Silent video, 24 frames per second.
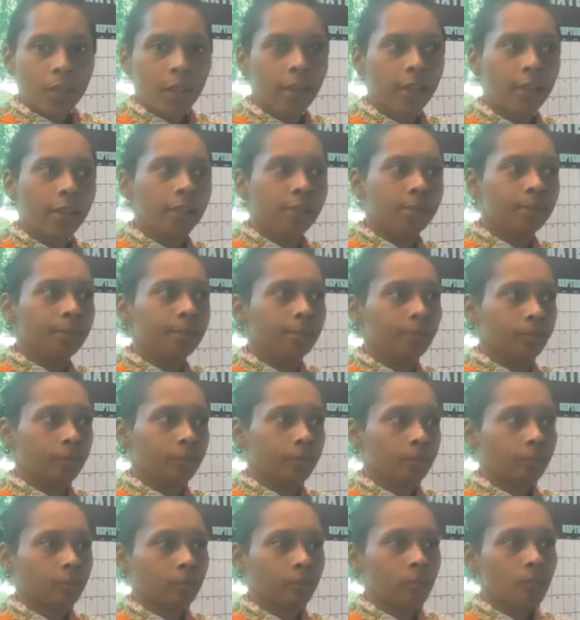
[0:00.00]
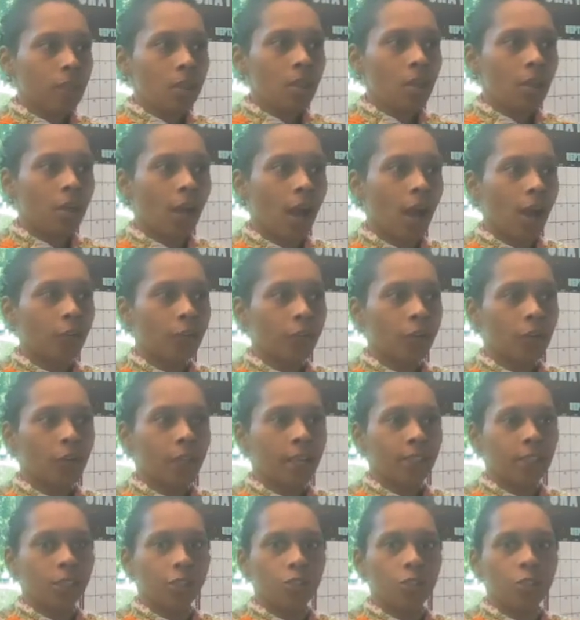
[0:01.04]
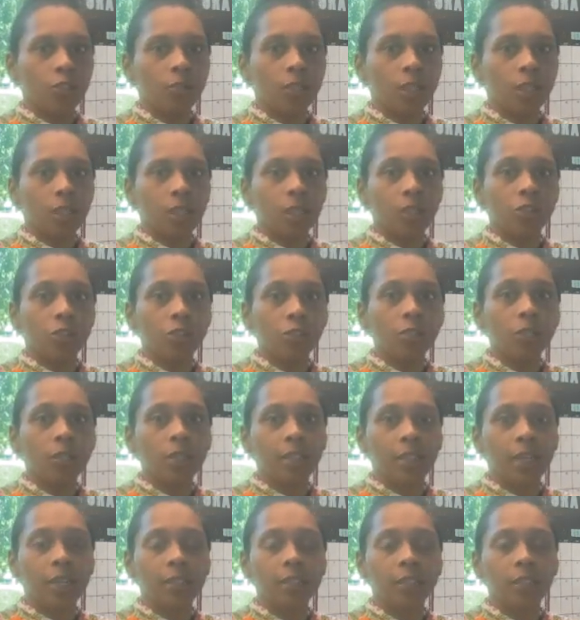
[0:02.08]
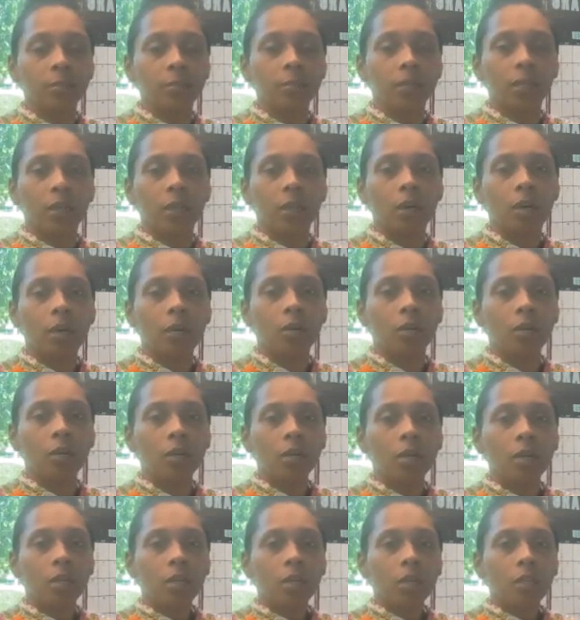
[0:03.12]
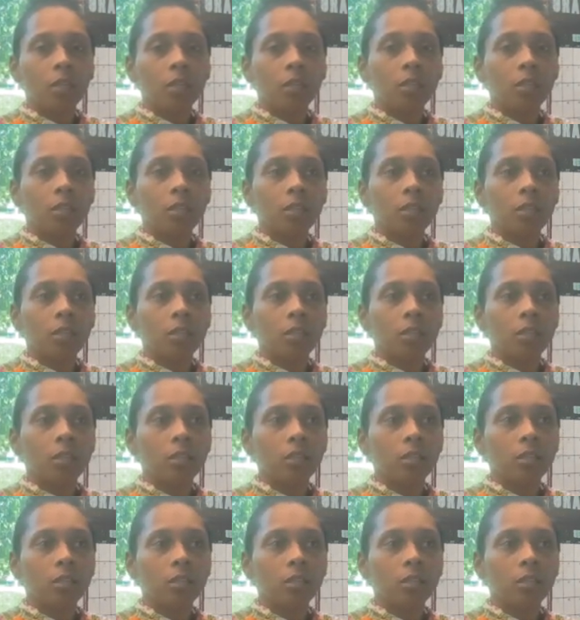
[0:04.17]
And I feel like to truly let something go, to